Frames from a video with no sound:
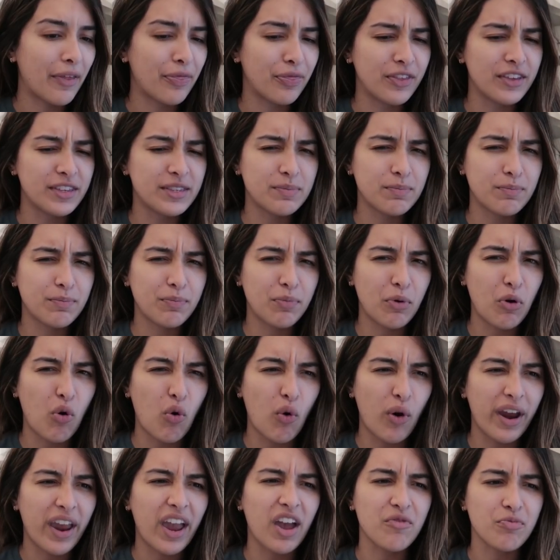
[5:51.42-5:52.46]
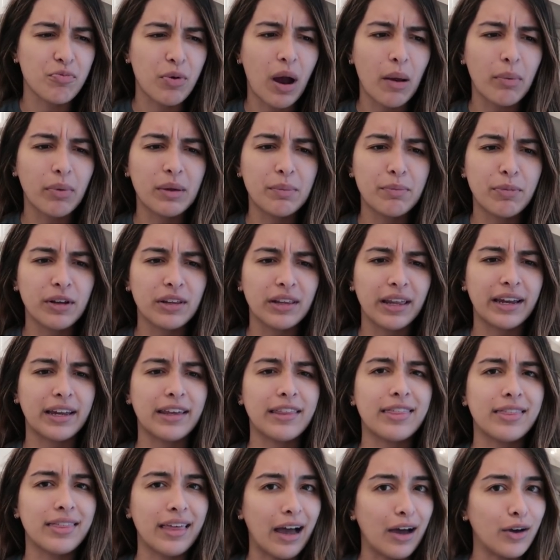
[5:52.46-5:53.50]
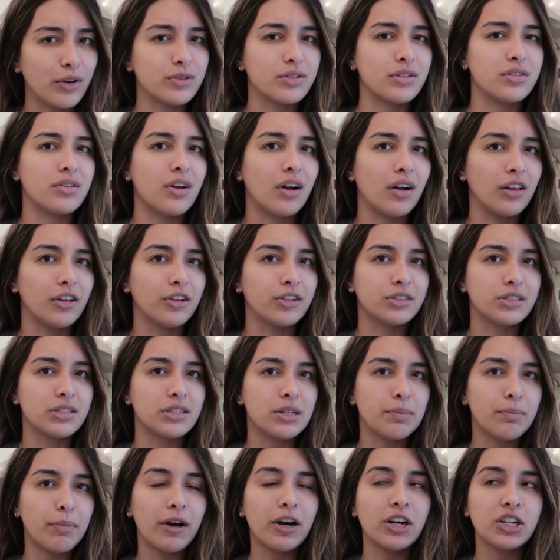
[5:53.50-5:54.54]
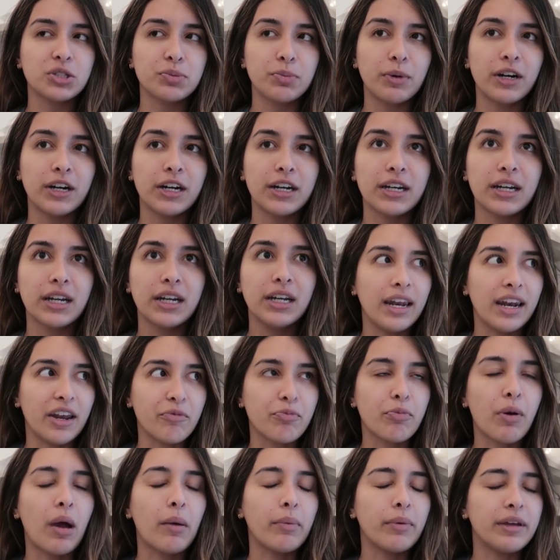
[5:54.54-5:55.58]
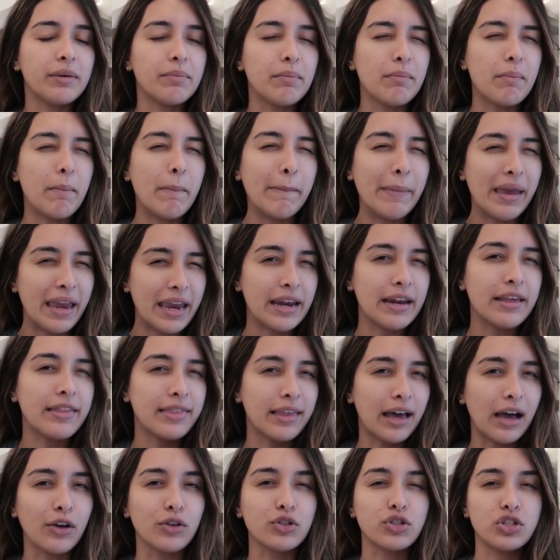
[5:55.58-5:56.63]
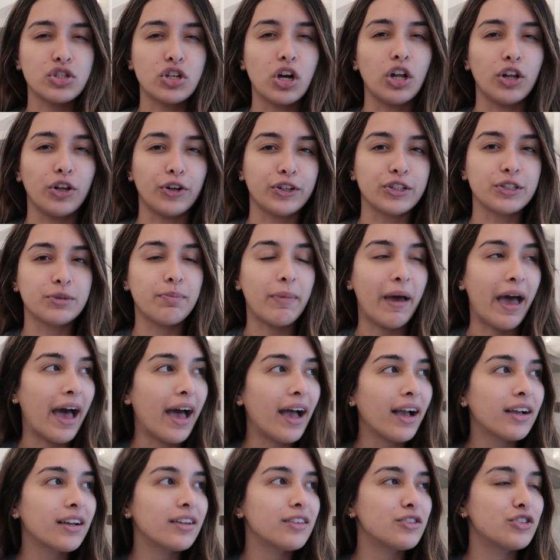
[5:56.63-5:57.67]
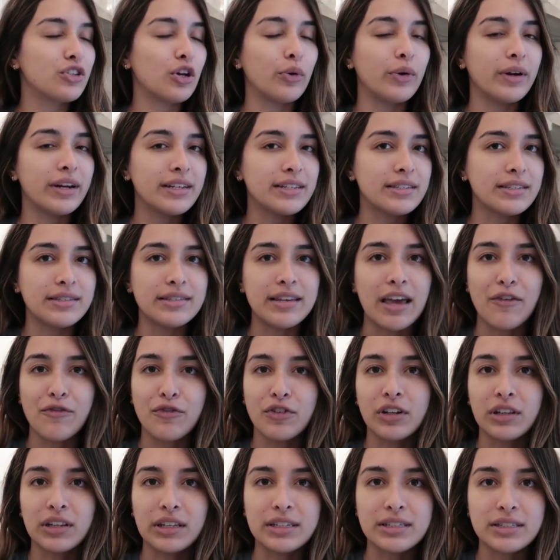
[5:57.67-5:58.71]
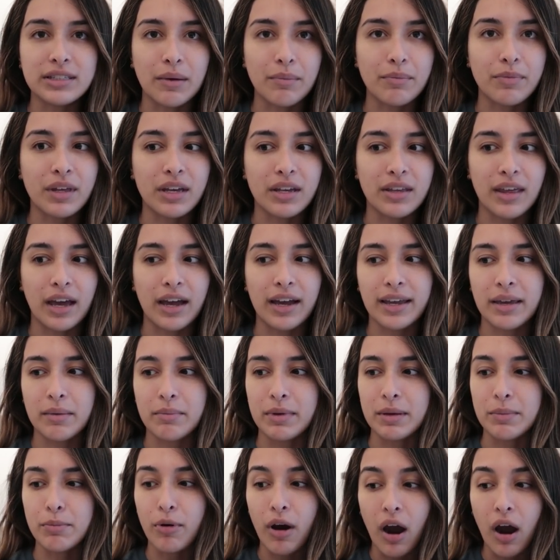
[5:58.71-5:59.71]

At this point, I've probably put like $1,000 into Poshmark and I've probably made $1,000 back. So it is definitely something that can be